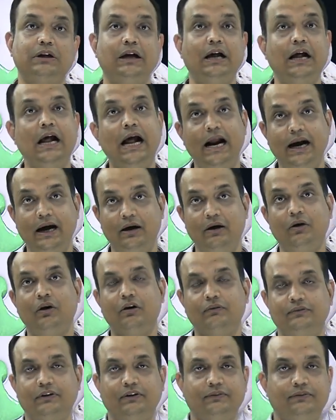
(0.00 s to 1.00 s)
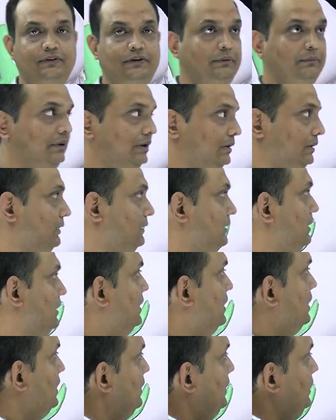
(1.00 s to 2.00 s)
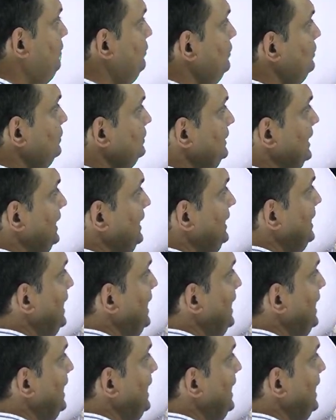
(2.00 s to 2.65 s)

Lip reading: the head of the femur? Now, you know that